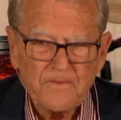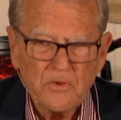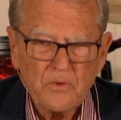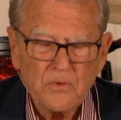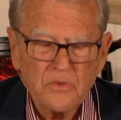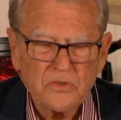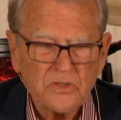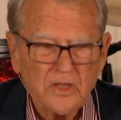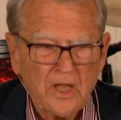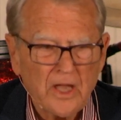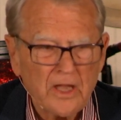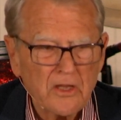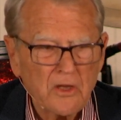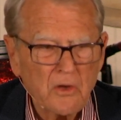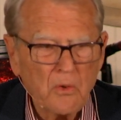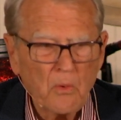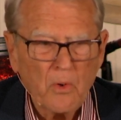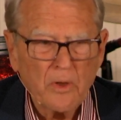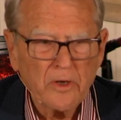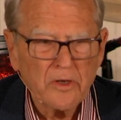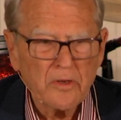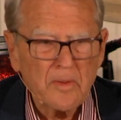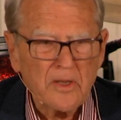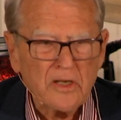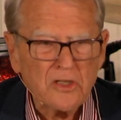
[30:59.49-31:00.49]
You say you
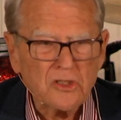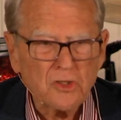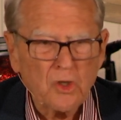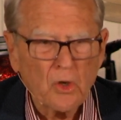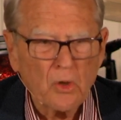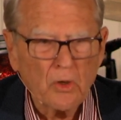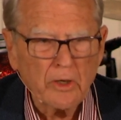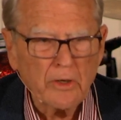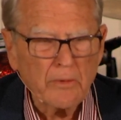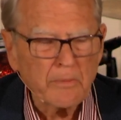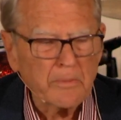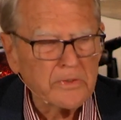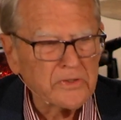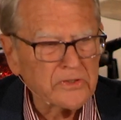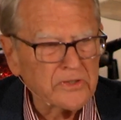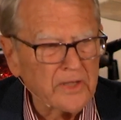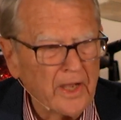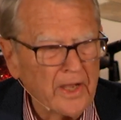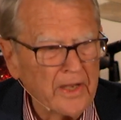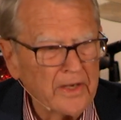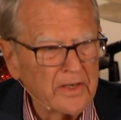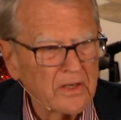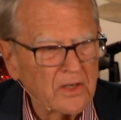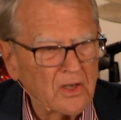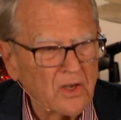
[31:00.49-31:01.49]
want to be totally
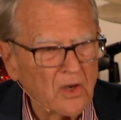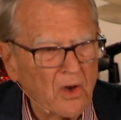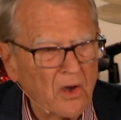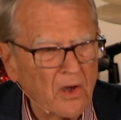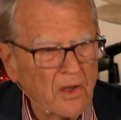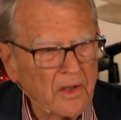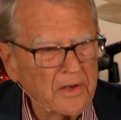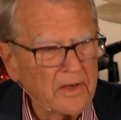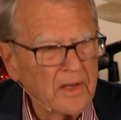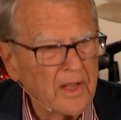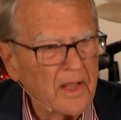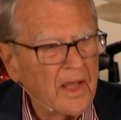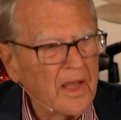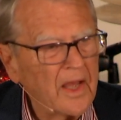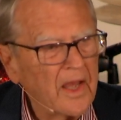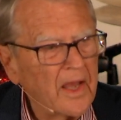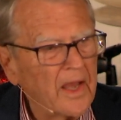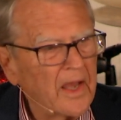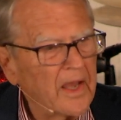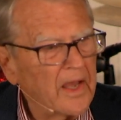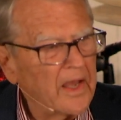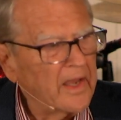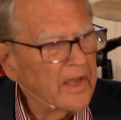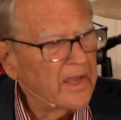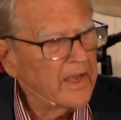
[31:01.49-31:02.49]
resigned to God,
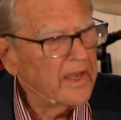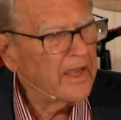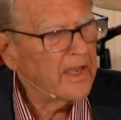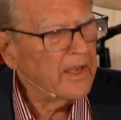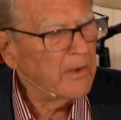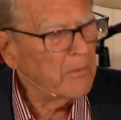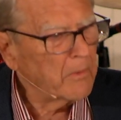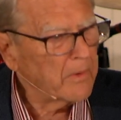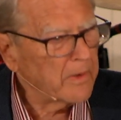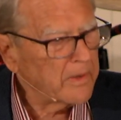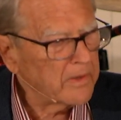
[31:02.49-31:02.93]
he